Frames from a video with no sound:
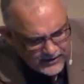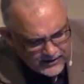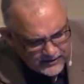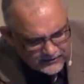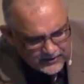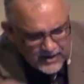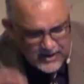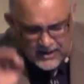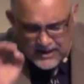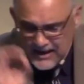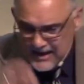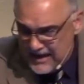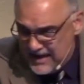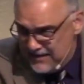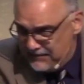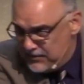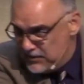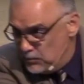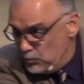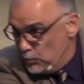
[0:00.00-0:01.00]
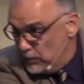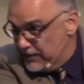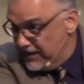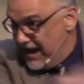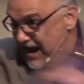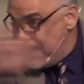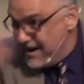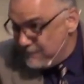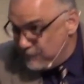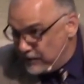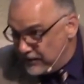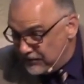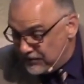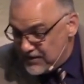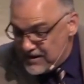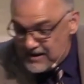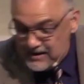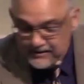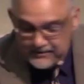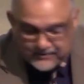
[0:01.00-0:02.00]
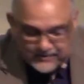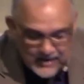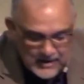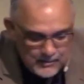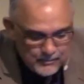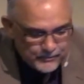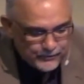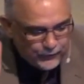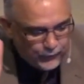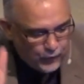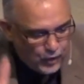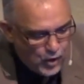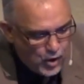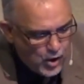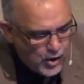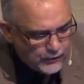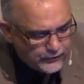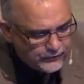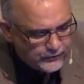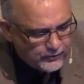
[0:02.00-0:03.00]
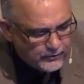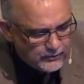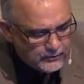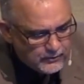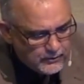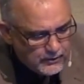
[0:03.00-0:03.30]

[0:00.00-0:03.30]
is, even when everything seems lost,